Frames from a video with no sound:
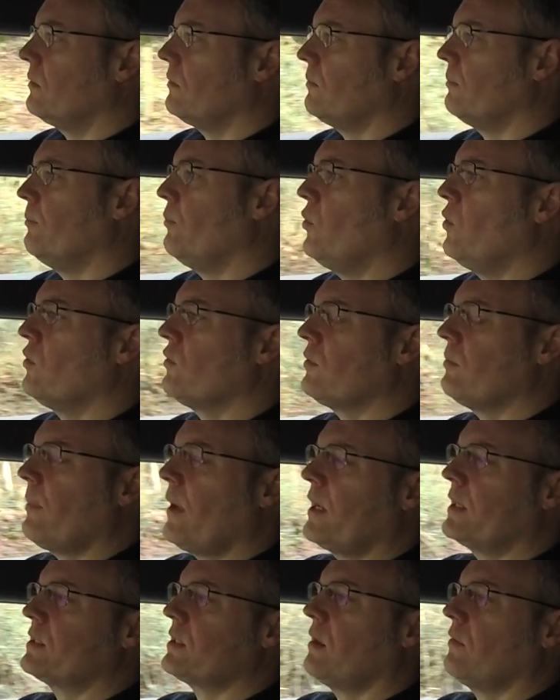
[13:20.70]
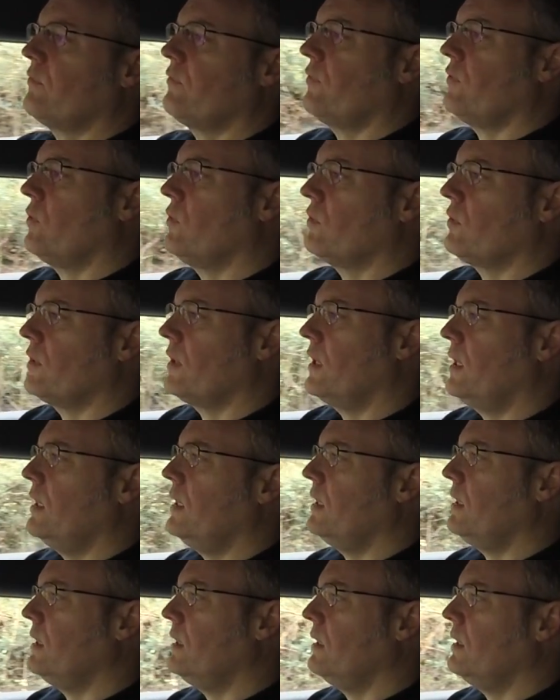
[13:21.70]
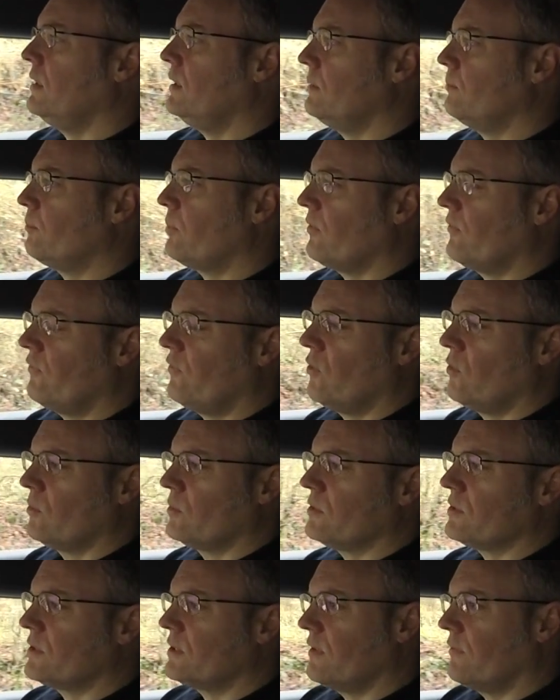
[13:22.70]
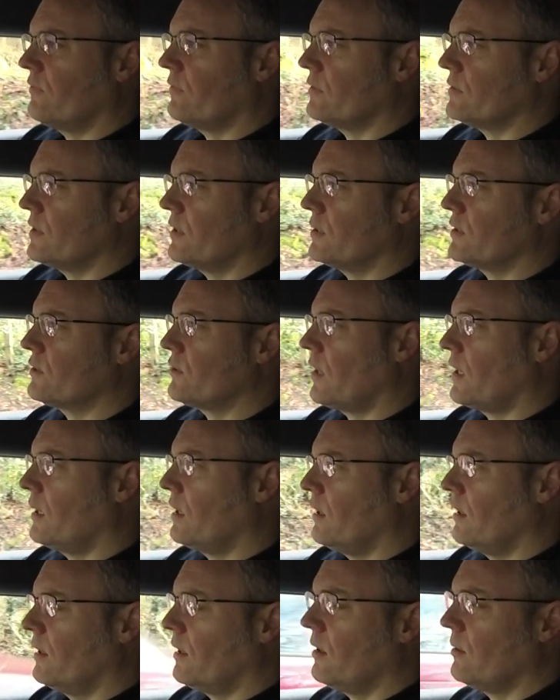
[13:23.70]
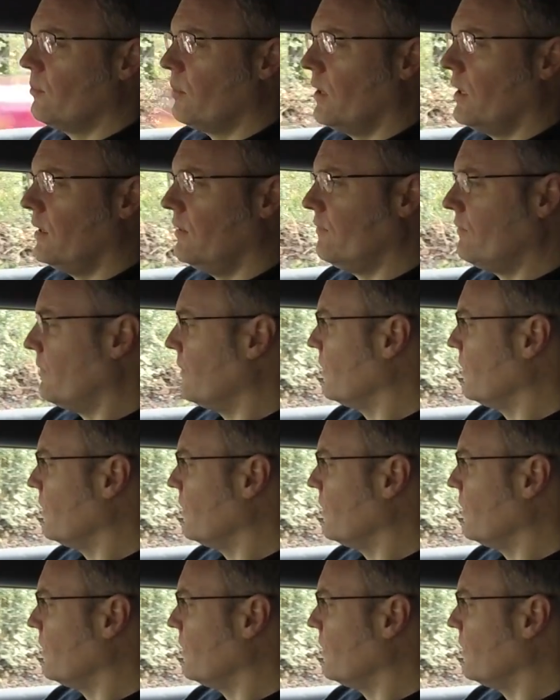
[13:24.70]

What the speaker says: more than makes up for the performance difference in a straight line, I believe.